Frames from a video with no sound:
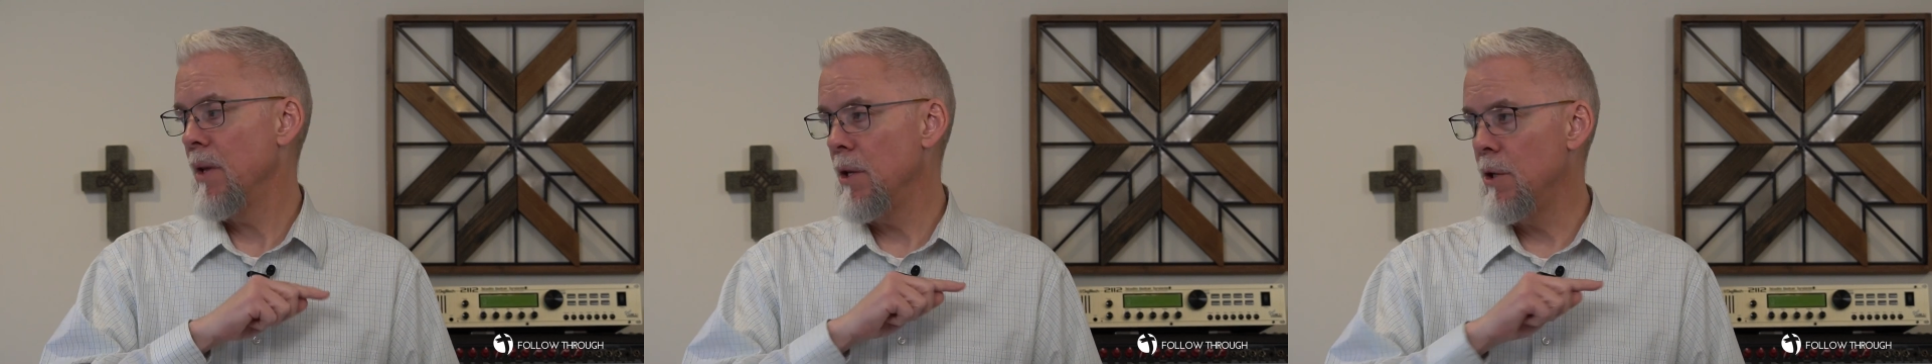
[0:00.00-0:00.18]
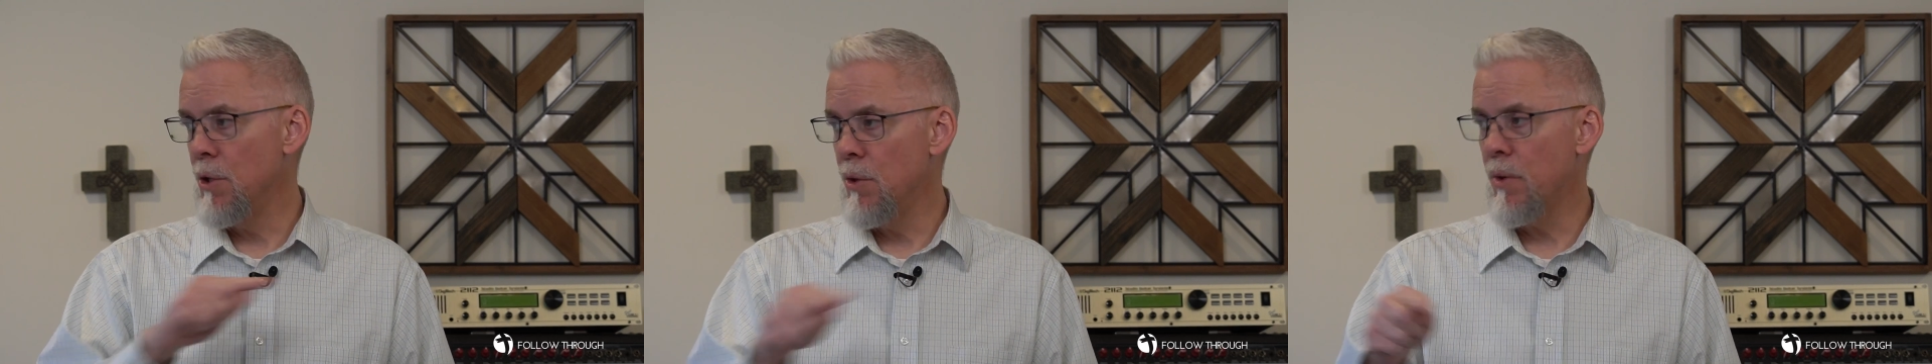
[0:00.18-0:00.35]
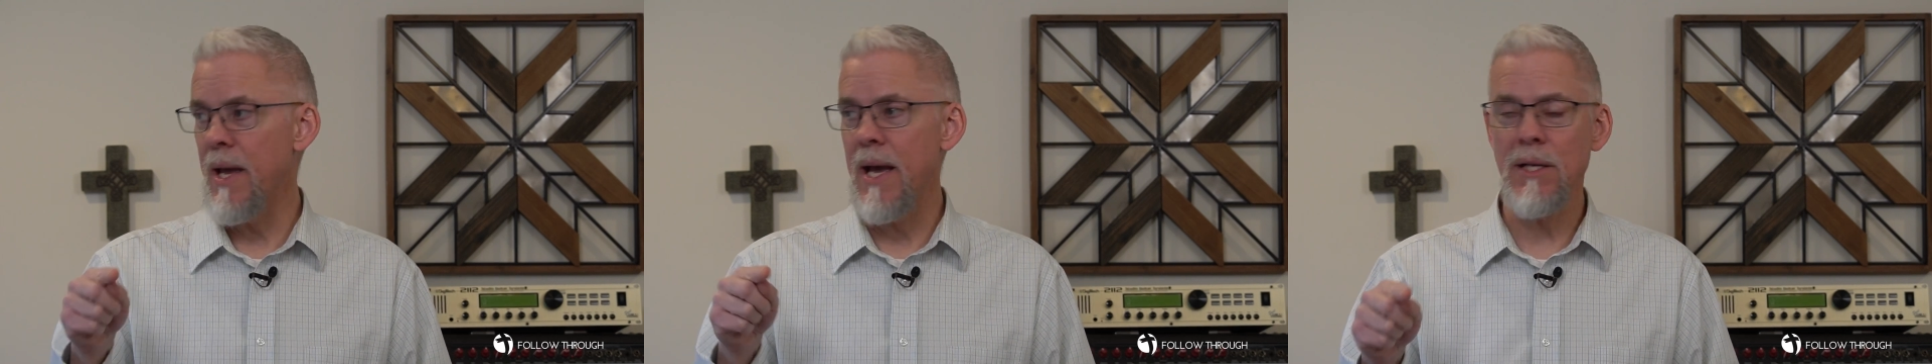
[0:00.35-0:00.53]

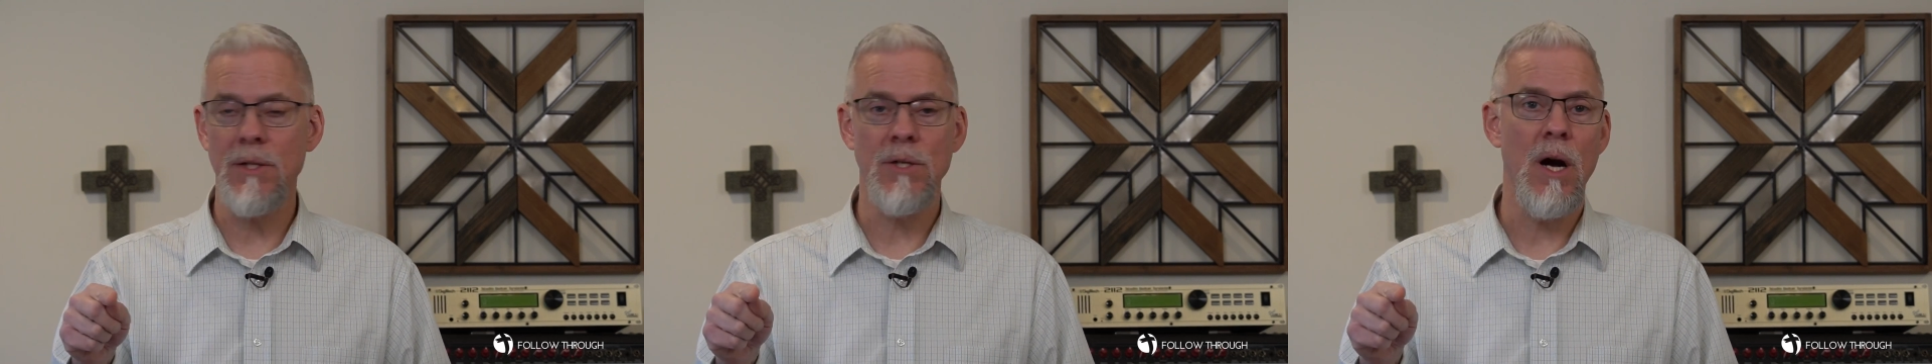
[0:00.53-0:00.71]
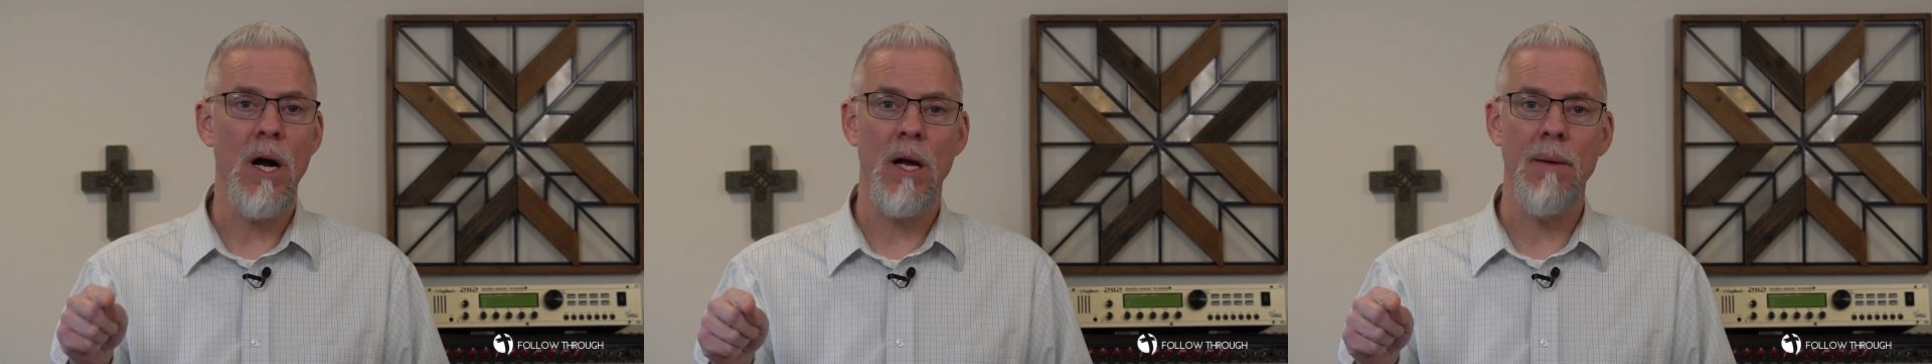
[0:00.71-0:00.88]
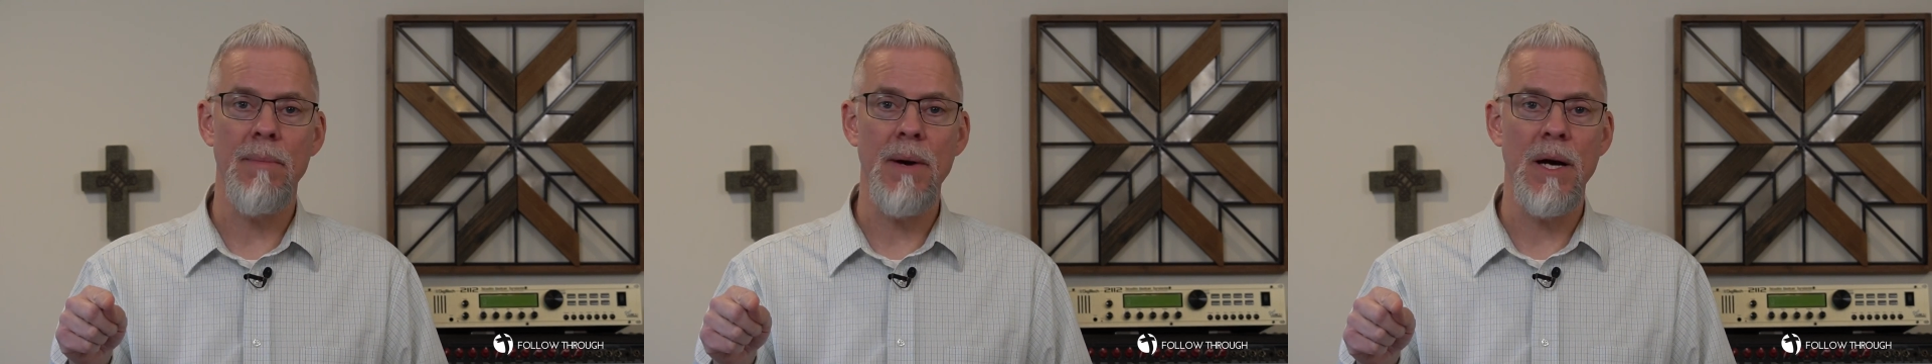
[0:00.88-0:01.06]
you can't
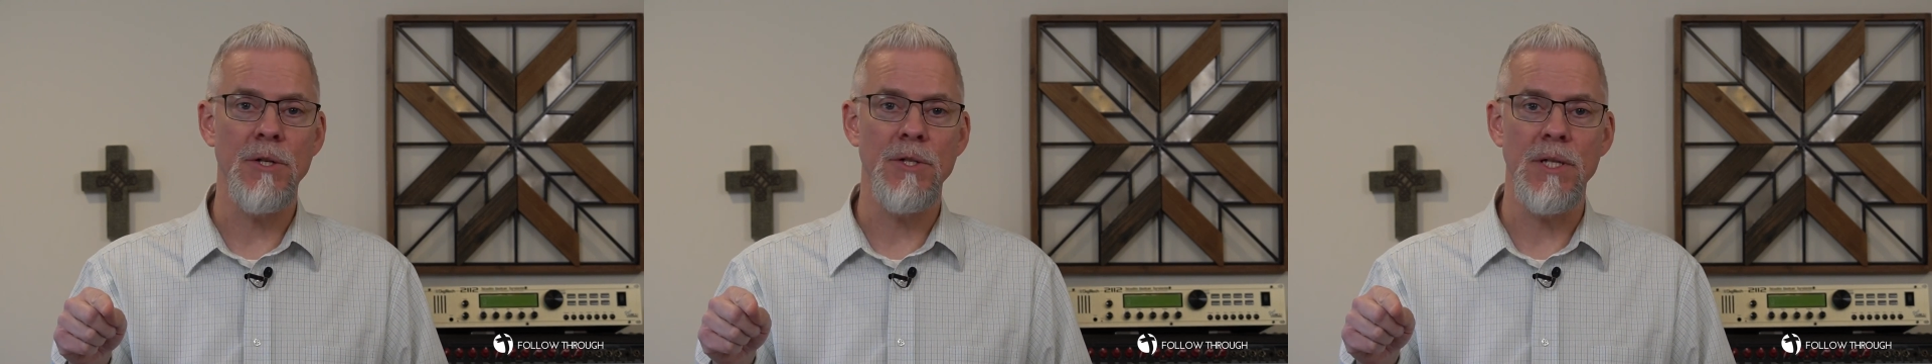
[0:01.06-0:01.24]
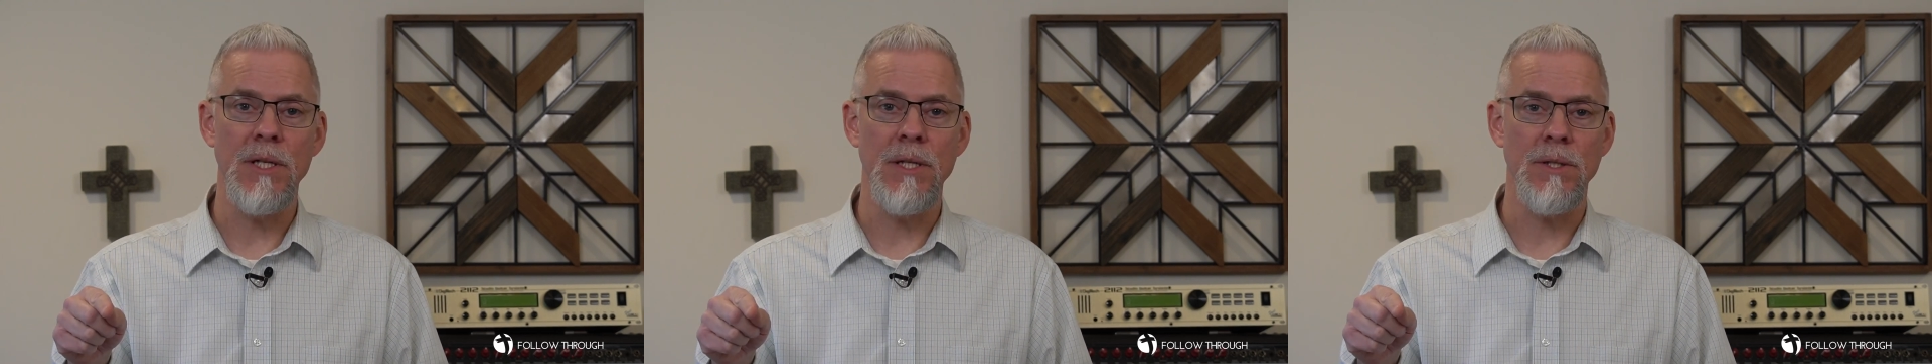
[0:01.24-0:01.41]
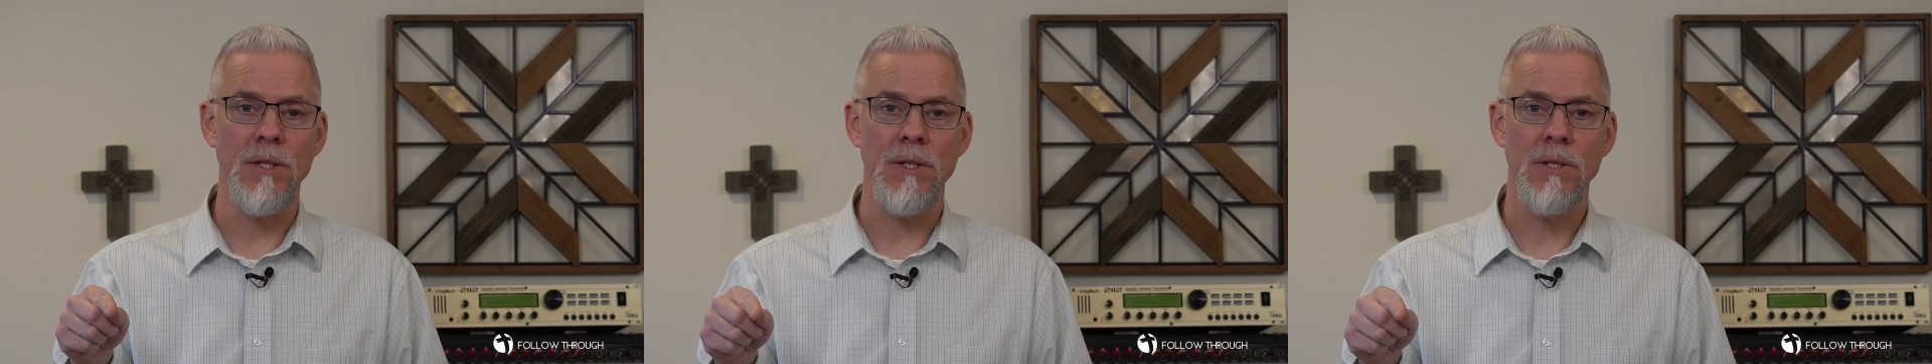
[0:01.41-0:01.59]
talk about
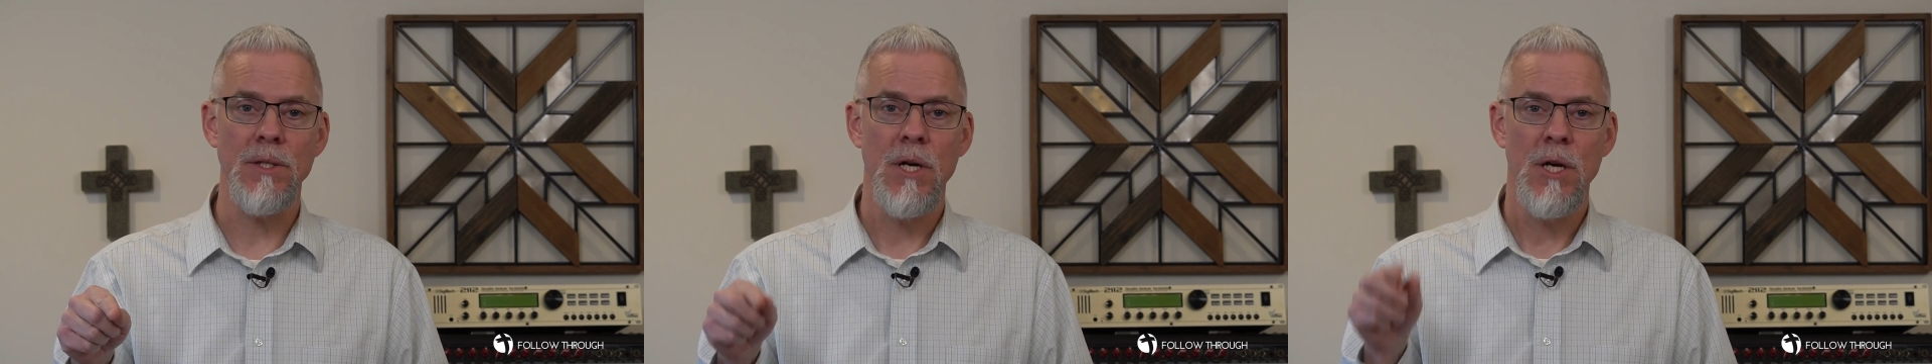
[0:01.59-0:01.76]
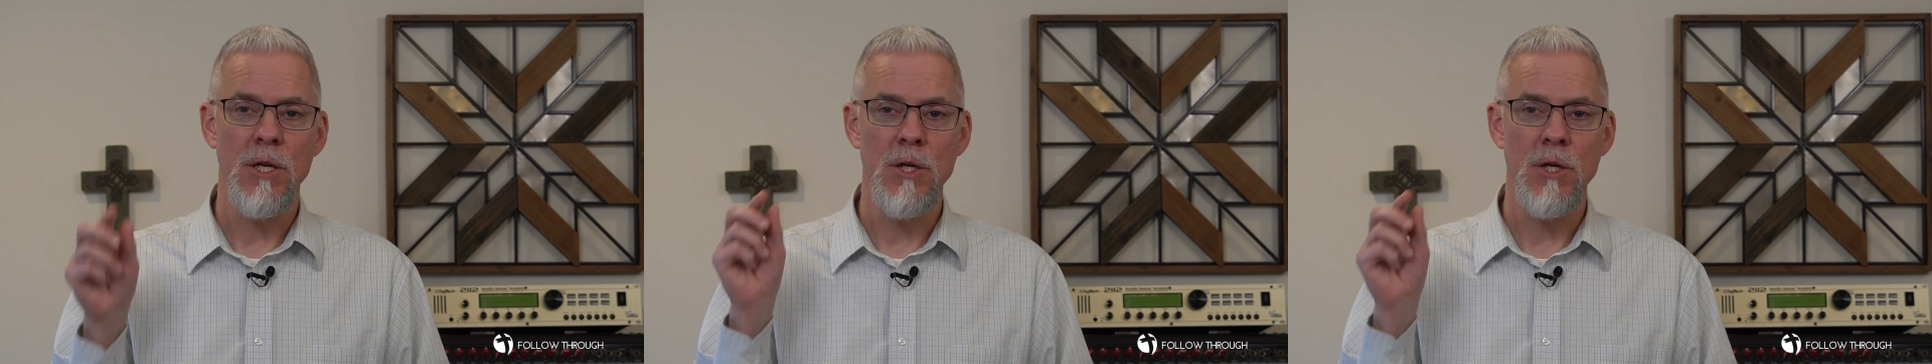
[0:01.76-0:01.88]
Jesus.